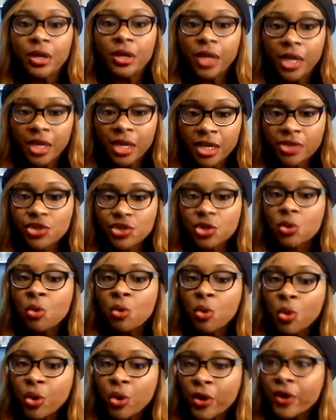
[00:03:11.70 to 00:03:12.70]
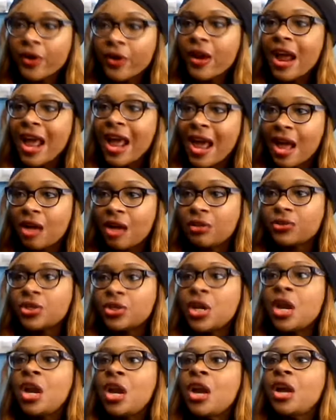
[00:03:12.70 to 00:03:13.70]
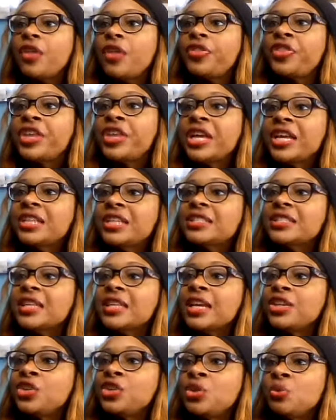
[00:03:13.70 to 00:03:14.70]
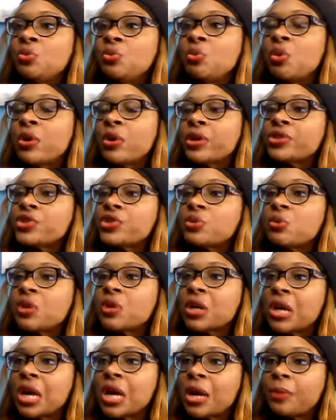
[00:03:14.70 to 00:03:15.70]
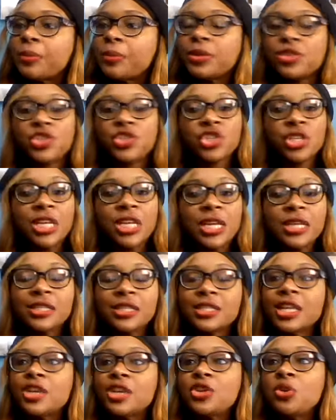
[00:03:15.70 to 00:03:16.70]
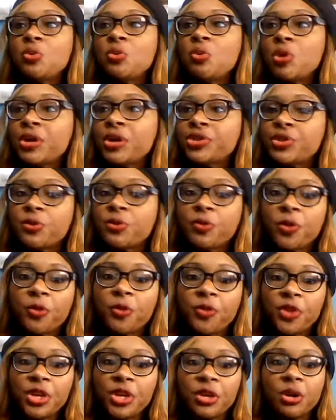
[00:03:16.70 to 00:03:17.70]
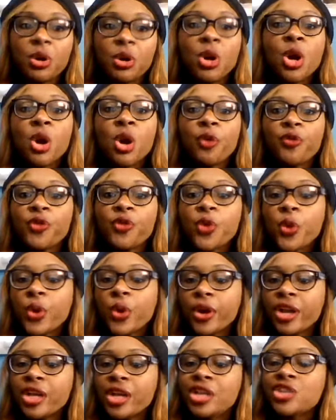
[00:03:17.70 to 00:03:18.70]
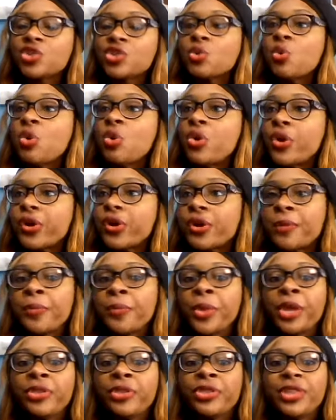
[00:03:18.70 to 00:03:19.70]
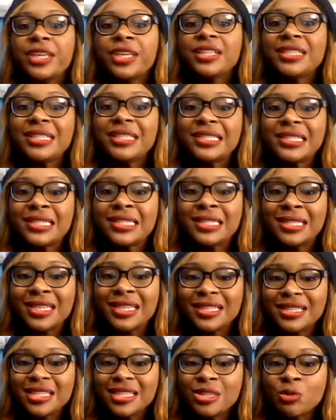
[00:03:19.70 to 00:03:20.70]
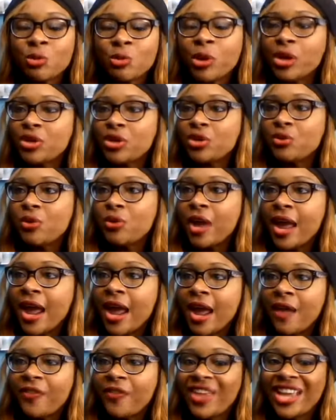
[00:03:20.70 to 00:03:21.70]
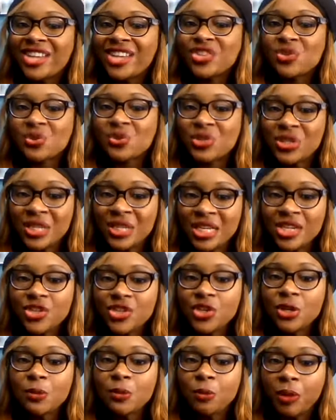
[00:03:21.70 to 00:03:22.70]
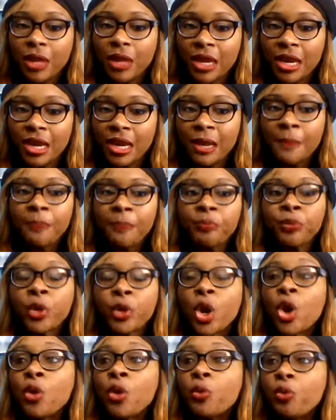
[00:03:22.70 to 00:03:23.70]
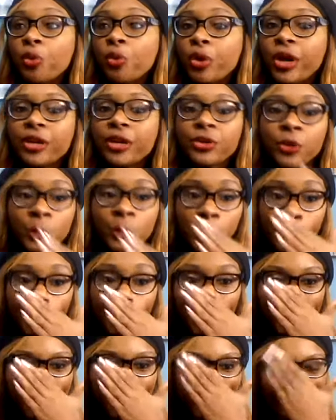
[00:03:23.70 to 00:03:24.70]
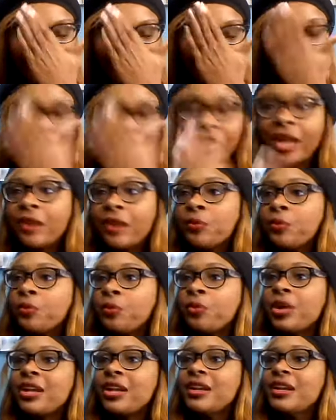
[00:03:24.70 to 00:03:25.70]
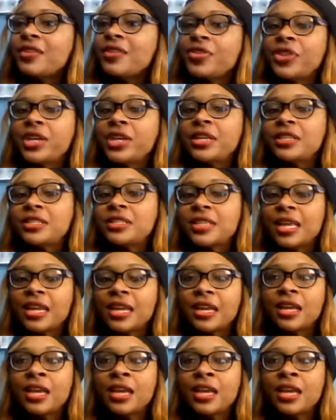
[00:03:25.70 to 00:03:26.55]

each quarter out things that you want to accomplish, things that you want to fulfill for each quarter? This is where you have a strategic plan on what you're going to do. Now, one of the things that